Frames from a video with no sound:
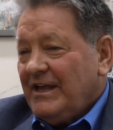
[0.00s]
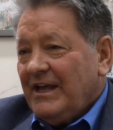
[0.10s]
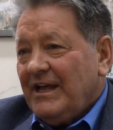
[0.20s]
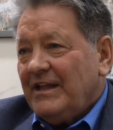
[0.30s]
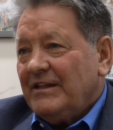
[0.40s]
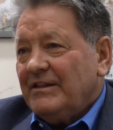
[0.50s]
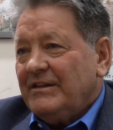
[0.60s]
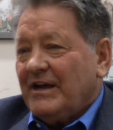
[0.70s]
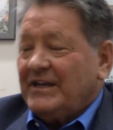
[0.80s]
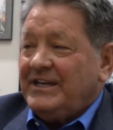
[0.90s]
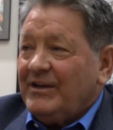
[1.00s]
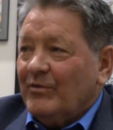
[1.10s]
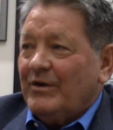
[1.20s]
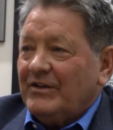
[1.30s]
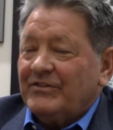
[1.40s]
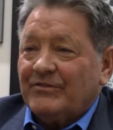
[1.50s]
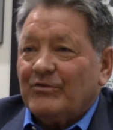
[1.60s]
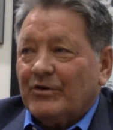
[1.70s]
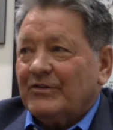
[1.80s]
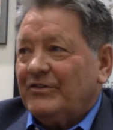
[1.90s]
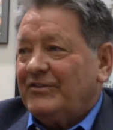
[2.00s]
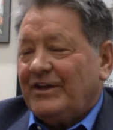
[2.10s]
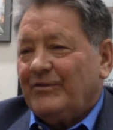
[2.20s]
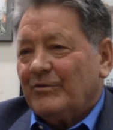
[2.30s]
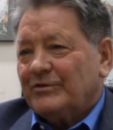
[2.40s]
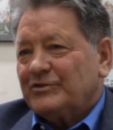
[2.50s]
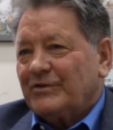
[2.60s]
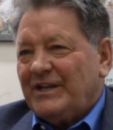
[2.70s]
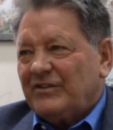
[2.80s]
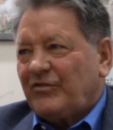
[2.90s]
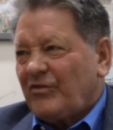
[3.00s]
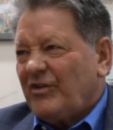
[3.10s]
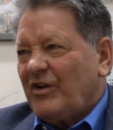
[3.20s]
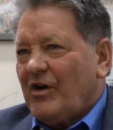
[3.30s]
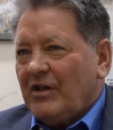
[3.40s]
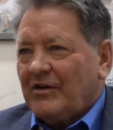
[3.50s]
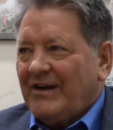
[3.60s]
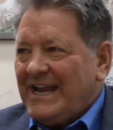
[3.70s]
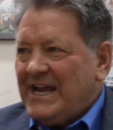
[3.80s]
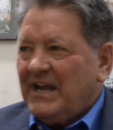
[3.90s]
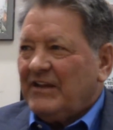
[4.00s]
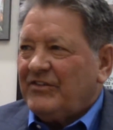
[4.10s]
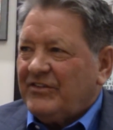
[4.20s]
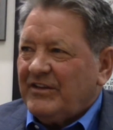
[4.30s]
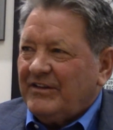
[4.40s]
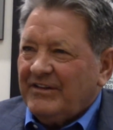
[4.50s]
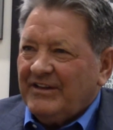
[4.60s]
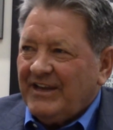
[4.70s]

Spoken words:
And the idea was, of course, is that we're transferring all our angst and